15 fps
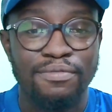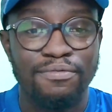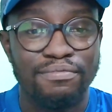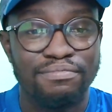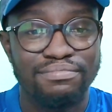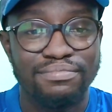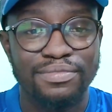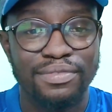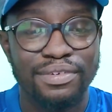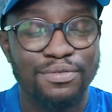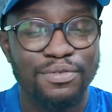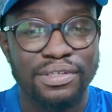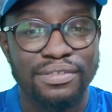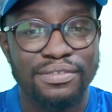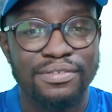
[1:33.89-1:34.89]

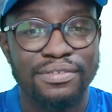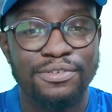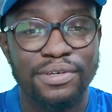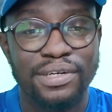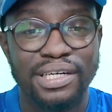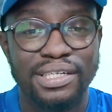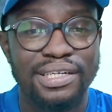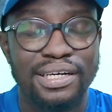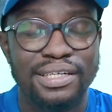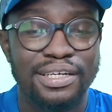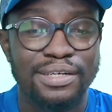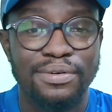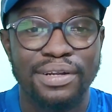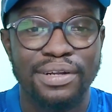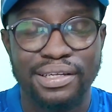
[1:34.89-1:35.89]
it was during a Shakhtar
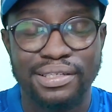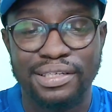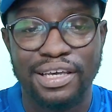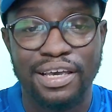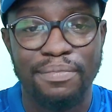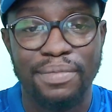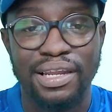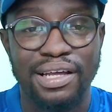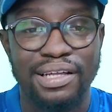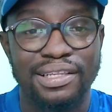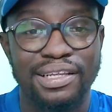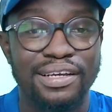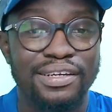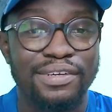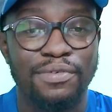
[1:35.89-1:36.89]
Donetsk game, and I
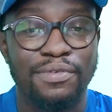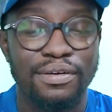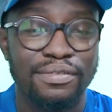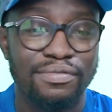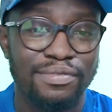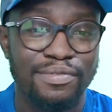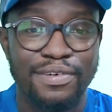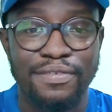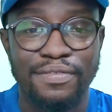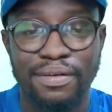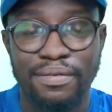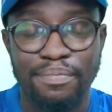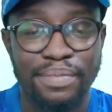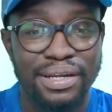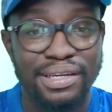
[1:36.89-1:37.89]
think one of
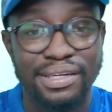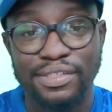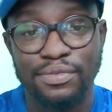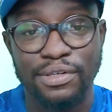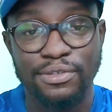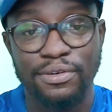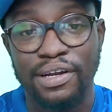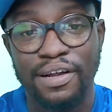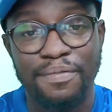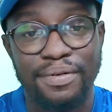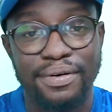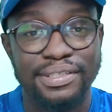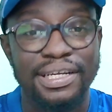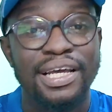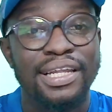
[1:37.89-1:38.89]
the pundits were talking
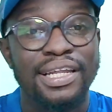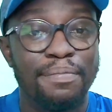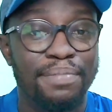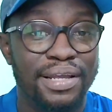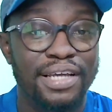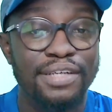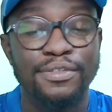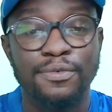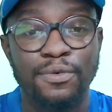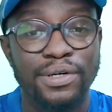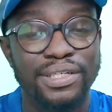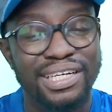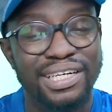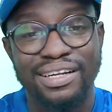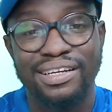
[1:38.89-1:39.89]
about the players to
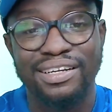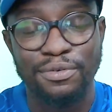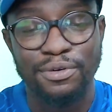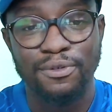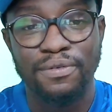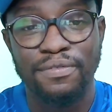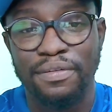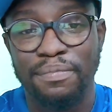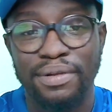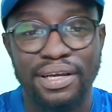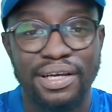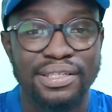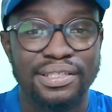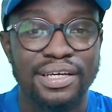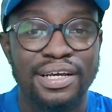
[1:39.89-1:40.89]
watch, and then he was one of the
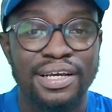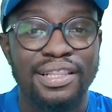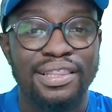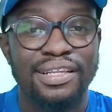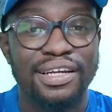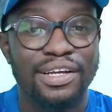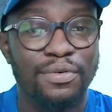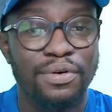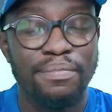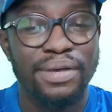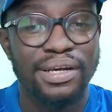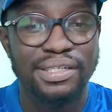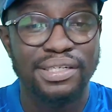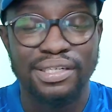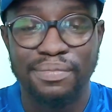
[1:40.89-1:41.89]
players that they were
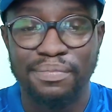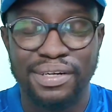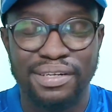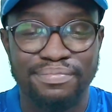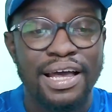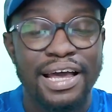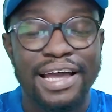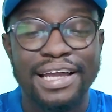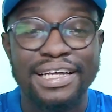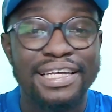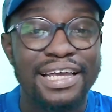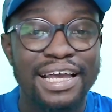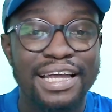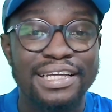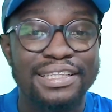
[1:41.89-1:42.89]
mentioning. But I didn't
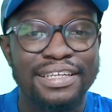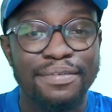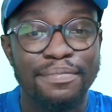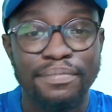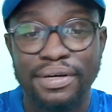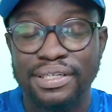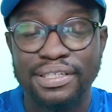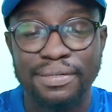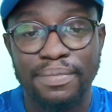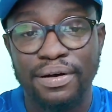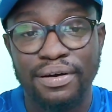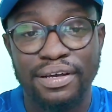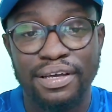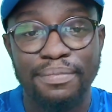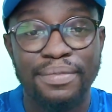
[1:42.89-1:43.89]
hear anything much
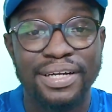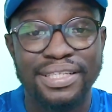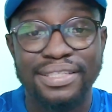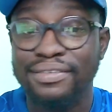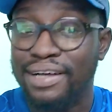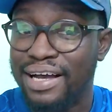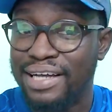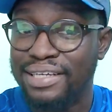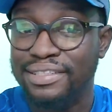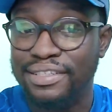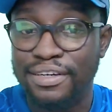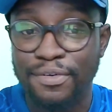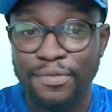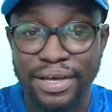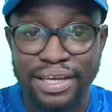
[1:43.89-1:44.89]
about him until
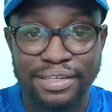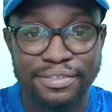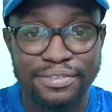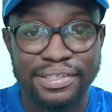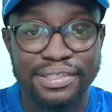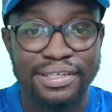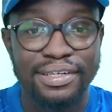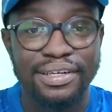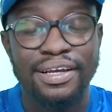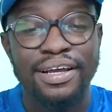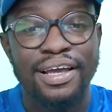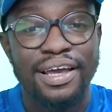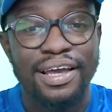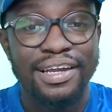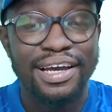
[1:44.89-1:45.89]
Arsenal were interested,
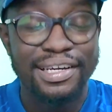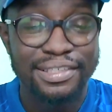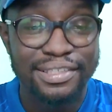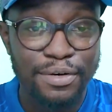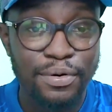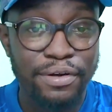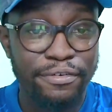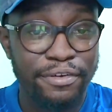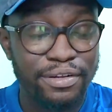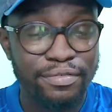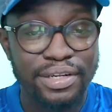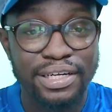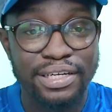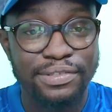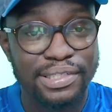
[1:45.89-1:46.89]
and Arsenal were
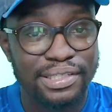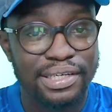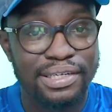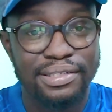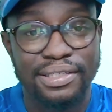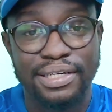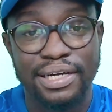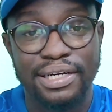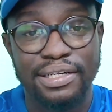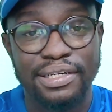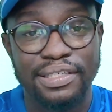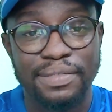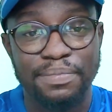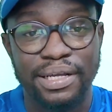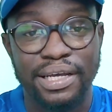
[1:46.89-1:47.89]
really interested in signing
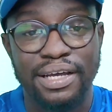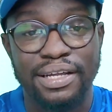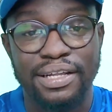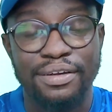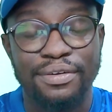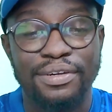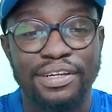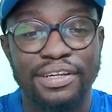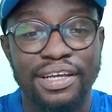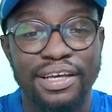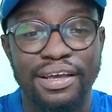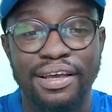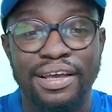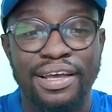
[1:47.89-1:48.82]
this player, and they